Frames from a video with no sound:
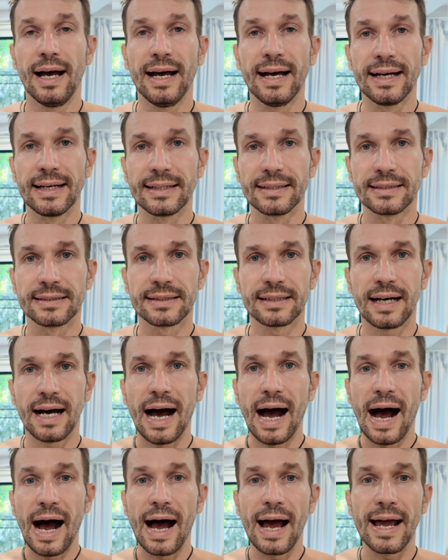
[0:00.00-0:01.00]
and
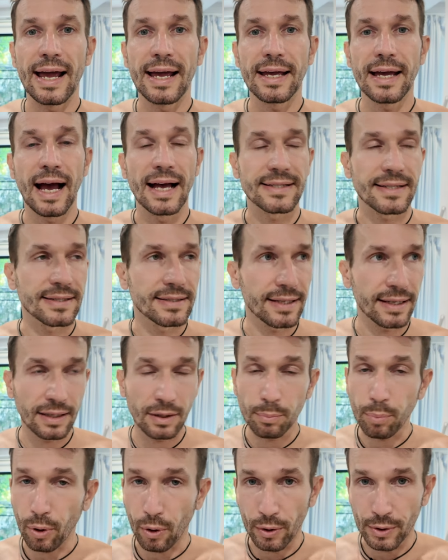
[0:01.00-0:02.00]
I, as a
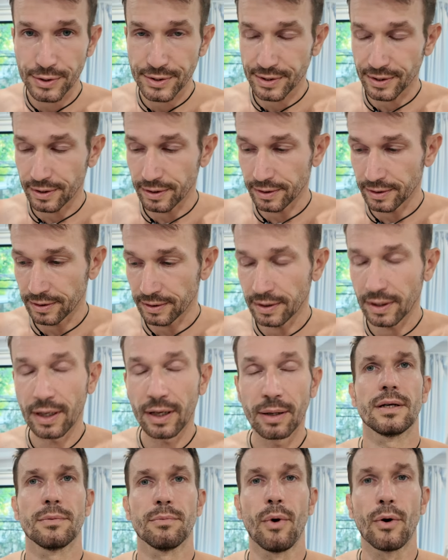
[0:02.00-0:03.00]
single person,
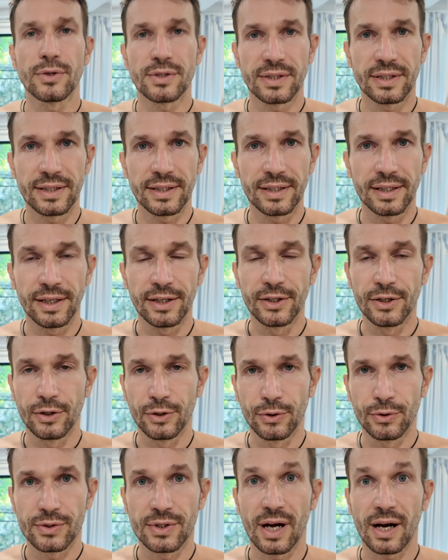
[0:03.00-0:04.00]
mostly
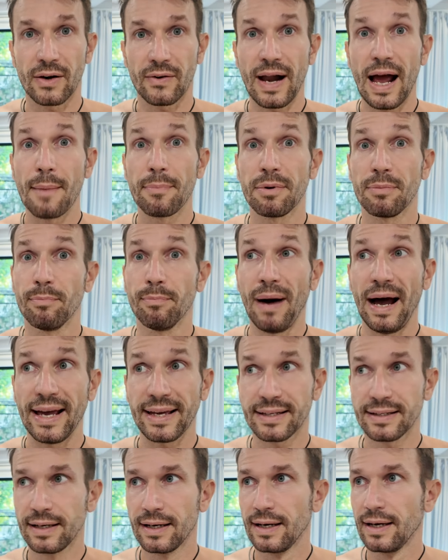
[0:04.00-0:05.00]
use Grab
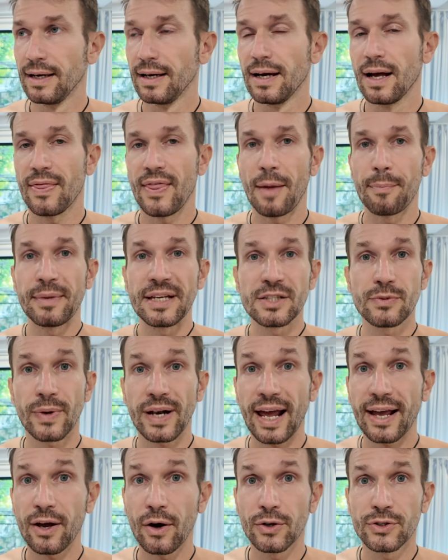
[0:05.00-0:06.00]
bike. That means
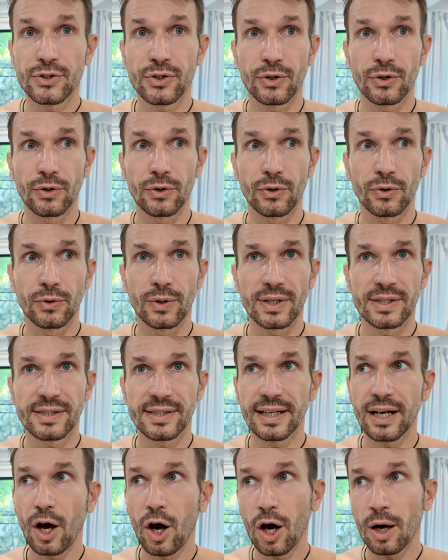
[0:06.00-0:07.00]
when I go to
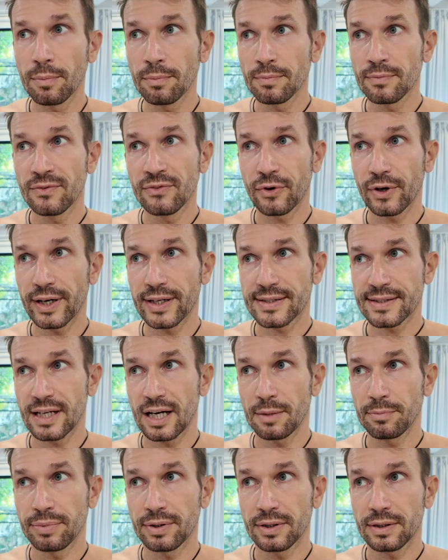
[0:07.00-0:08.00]
Silom, for
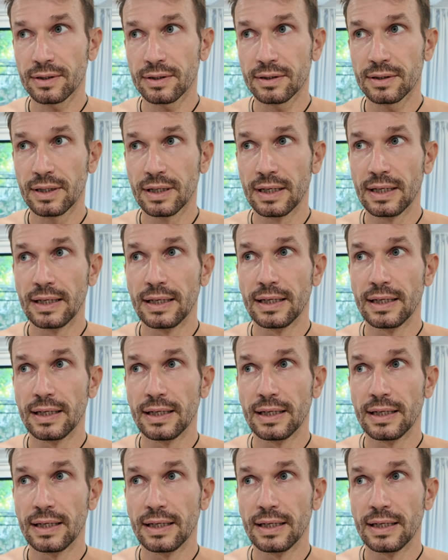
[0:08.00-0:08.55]
example,